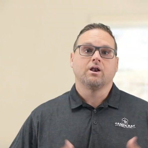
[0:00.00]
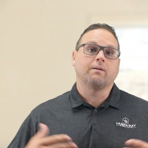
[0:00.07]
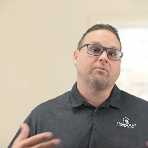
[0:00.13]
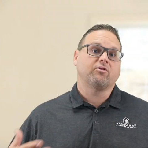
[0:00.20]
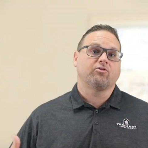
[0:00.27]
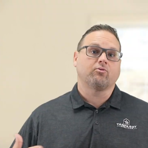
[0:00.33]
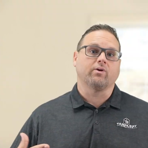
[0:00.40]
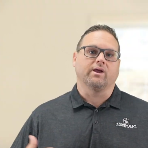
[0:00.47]

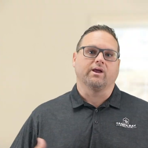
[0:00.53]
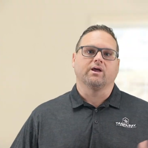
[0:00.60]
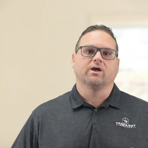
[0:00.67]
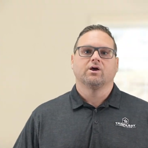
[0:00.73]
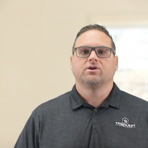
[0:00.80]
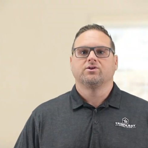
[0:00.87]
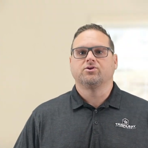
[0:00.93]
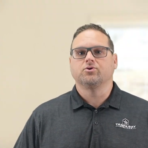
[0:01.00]
Number 3,
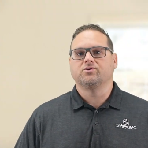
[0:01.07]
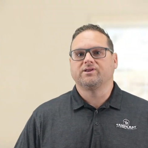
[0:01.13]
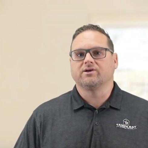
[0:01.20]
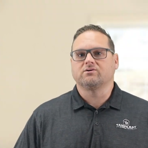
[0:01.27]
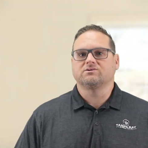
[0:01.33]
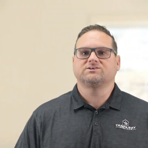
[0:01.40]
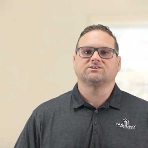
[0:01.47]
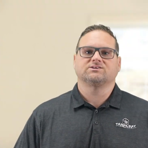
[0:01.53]
due
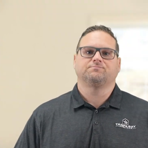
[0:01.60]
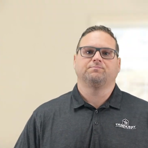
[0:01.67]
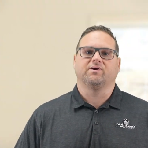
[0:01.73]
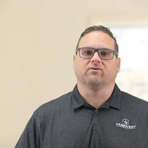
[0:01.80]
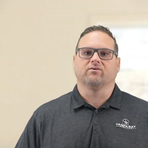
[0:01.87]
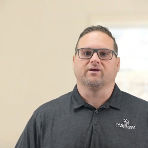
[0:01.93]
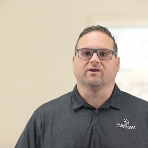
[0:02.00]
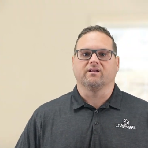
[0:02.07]
diligence
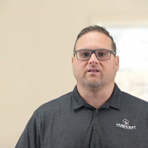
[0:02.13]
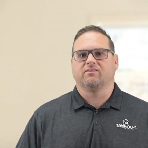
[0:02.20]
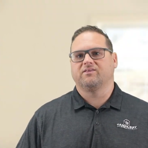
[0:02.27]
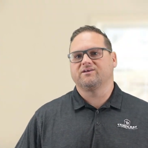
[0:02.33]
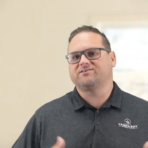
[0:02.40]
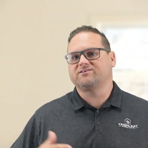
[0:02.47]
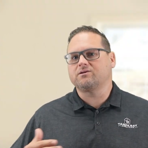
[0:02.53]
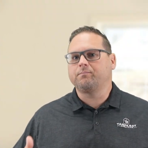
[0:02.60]
period.
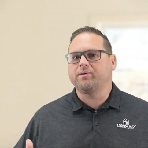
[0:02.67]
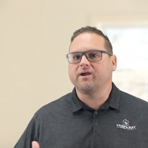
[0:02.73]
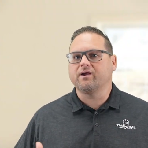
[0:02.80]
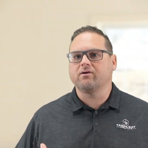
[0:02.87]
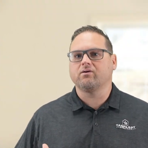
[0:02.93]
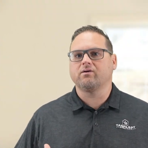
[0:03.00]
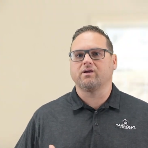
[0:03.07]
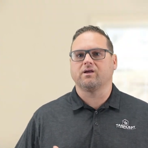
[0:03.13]
This is a
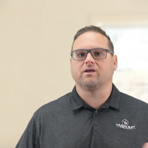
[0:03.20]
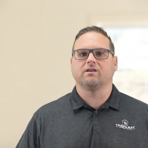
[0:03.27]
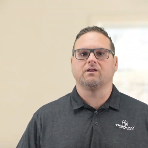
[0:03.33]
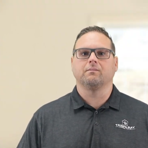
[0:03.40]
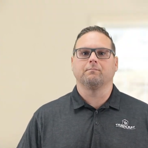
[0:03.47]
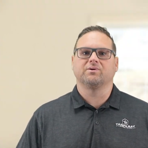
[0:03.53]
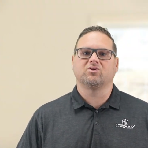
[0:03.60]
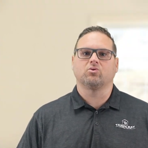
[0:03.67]

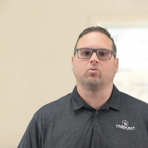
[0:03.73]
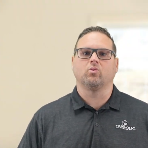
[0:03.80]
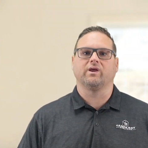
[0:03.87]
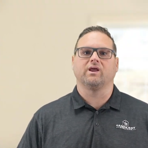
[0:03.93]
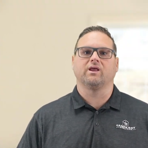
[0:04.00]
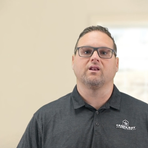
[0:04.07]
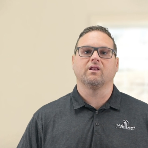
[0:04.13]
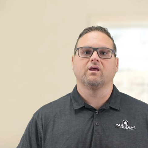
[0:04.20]
period
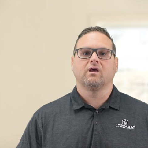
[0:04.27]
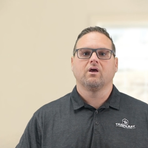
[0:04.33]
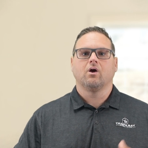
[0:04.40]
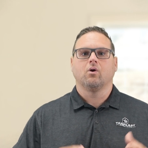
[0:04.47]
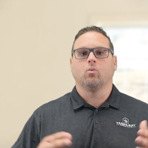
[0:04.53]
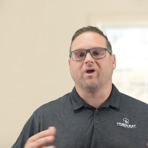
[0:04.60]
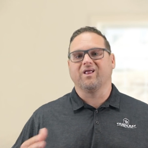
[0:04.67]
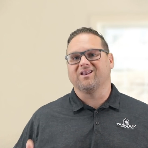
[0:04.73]
between
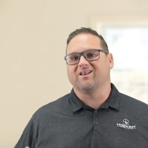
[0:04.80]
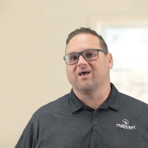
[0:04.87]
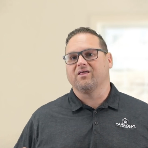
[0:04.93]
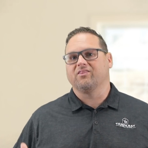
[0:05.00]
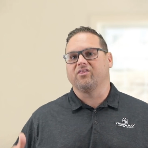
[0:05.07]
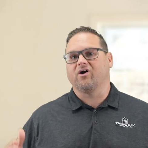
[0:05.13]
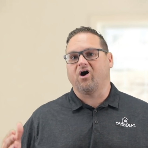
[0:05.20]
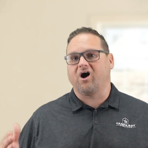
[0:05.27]

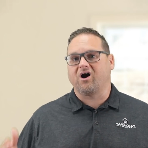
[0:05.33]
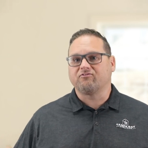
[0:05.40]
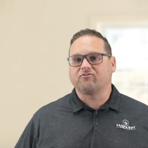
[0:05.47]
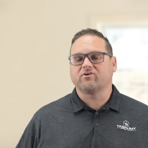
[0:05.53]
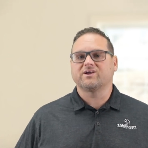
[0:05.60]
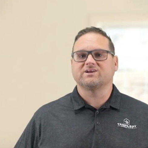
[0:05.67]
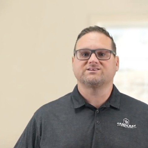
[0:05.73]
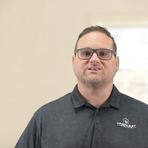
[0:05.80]
when the
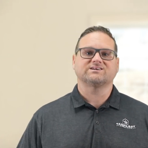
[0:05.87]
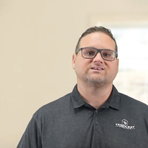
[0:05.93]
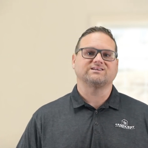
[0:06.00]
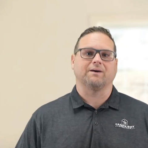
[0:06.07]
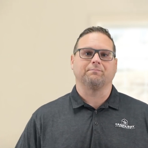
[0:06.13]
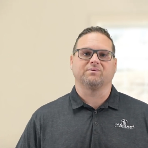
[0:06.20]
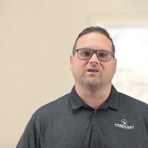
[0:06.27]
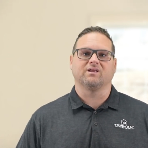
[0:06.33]
offer gets
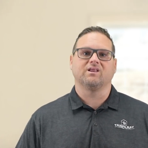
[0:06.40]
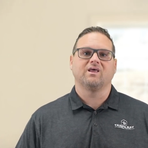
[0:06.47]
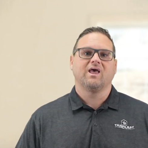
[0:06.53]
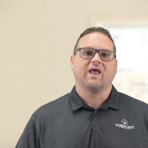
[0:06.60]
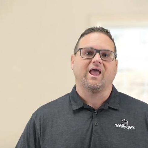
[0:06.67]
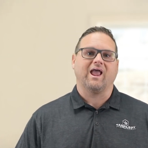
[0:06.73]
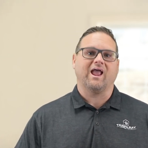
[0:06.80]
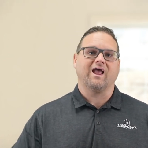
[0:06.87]
accepted
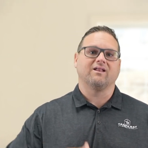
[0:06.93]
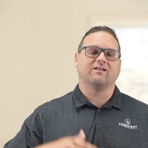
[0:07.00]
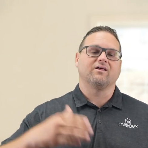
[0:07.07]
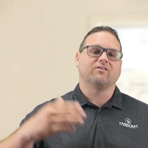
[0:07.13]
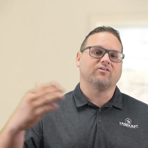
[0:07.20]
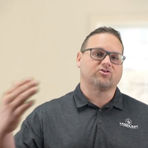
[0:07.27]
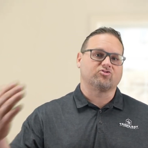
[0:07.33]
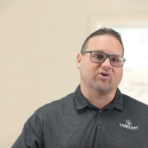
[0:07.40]
and
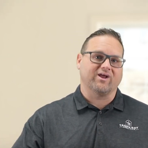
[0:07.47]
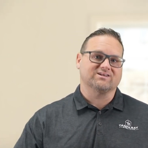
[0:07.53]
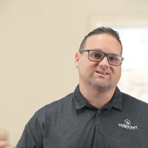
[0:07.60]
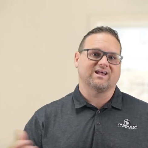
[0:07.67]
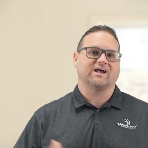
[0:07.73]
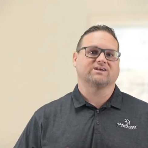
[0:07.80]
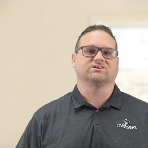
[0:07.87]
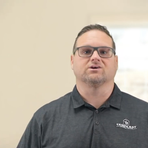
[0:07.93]
the
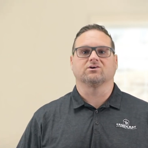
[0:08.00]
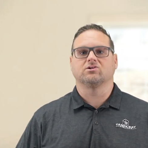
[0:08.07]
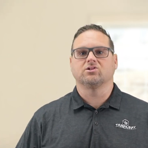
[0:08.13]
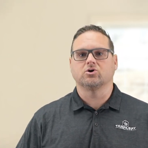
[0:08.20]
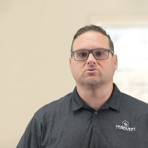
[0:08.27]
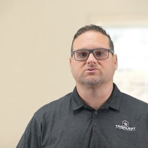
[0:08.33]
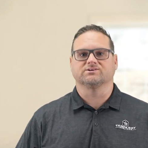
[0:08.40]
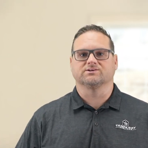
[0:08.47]
transaction
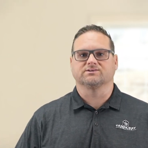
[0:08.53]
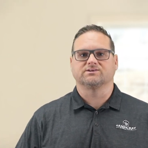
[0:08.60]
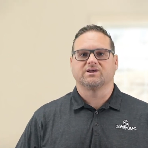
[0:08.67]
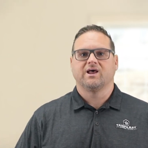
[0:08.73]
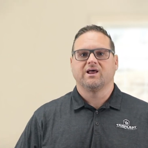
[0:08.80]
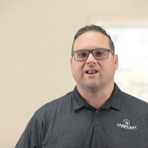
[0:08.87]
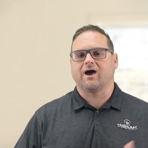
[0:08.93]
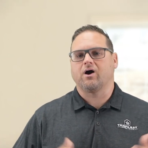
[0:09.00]
closes.
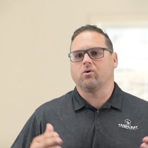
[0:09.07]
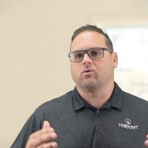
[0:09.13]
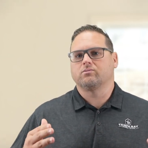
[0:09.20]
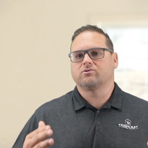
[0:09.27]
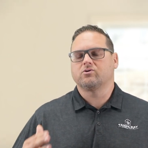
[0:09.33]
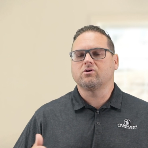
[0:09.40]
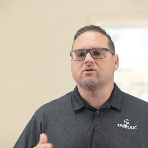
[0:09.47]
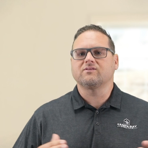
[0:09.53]
Now,
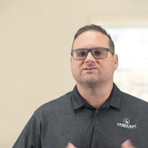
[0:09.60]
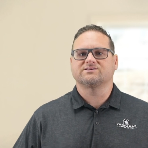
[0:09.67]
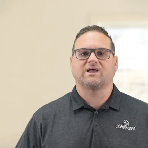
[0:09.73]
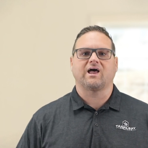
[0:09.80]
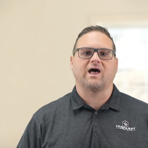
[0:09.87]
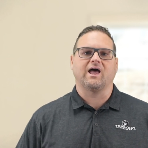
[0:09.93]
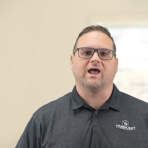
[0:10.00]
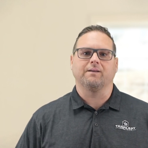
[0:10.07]
during this
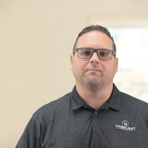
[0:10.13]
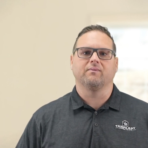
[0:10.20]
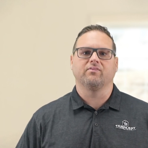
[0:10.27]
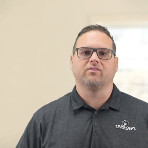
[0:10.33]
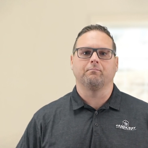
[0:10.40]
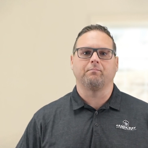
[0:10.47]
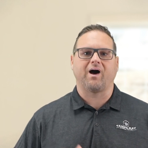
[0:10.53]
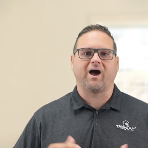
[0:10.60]
time,
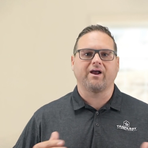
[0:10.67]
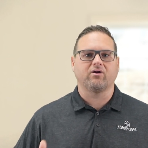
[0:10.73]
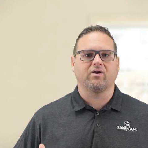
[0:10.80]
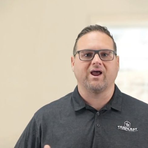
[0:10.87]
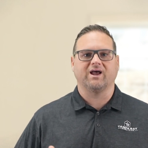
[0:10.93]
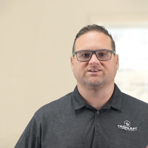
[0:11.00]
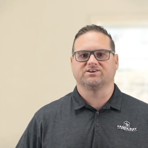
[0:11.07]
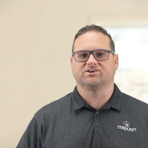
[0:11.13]
the buyer
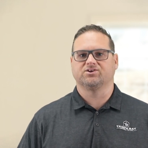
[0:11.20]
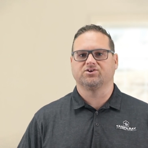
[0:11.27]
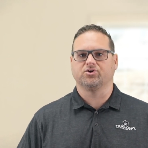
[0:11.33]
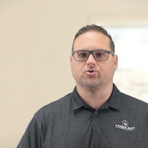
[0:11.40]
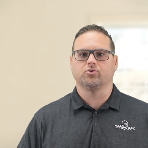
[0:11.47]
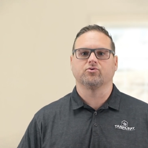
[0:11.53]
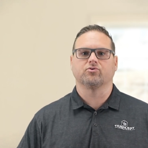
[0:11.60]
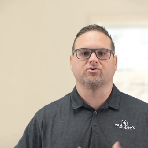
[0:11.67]
has to
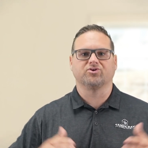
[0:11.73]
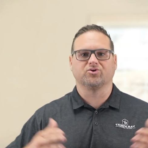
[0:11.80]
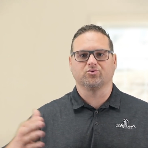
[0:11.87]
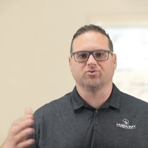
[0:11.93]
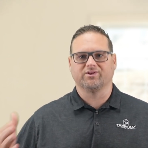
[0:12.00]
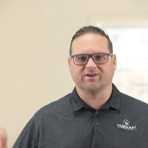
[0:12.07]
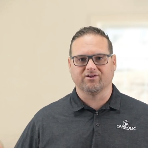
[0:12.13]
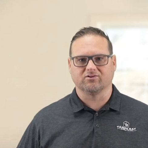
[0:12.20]
do their due
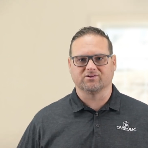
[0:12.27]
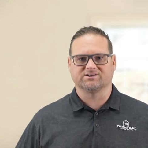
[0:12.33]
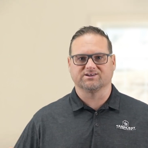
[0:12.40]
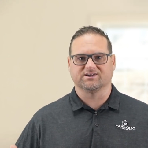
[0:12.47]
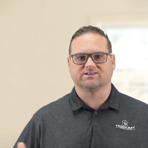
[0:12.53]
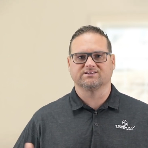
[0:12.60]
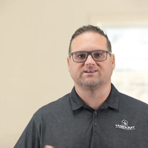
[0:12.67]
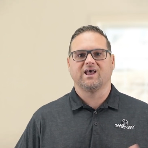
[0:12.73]

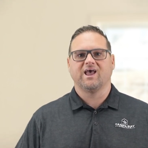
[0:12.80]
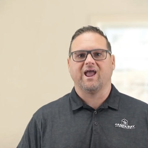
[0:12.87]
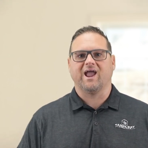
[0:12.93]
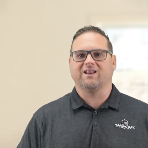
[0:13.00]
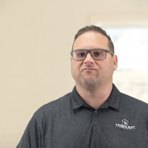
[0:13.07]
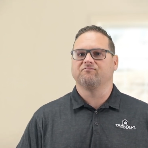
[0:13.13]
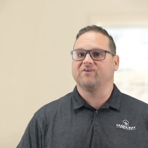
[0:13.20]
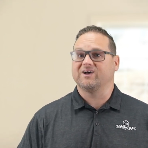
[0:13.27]
diligence
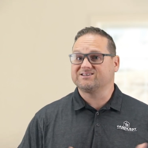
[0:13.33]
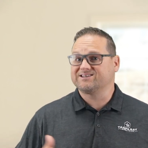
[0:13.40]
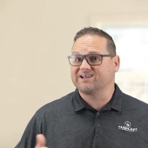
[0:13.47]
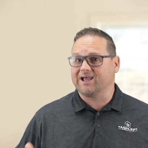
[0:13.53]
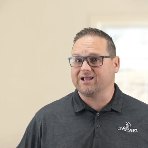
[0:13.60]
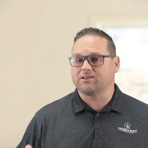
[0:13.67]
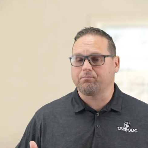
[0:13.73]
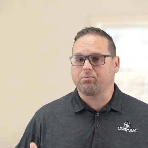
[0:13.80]
and
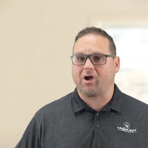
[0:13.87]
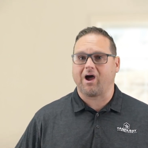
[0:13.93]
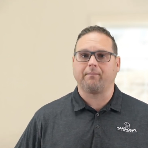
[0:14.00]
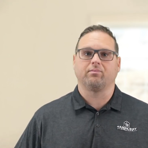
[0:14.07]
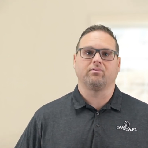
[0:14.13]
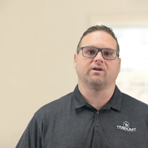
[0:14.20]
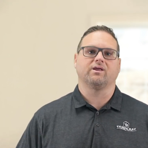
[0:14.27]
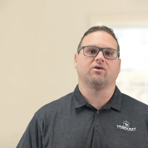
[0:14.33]
investigate the
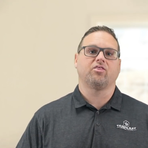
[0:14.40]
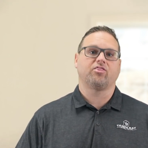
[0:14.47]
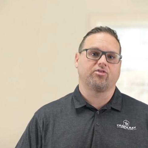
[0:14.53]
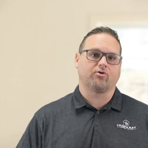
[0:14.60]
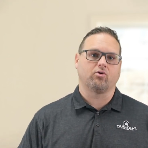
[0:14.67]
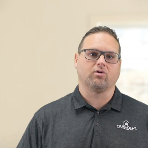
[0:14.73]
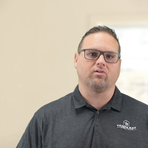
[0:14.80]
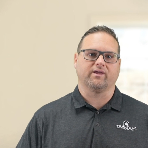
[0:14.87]
property
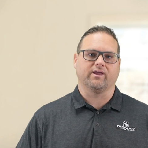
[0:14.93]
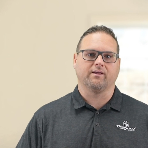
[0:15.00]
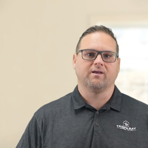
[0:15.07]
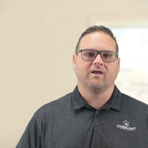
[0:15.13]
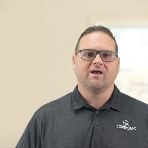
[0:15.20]
thoroughly.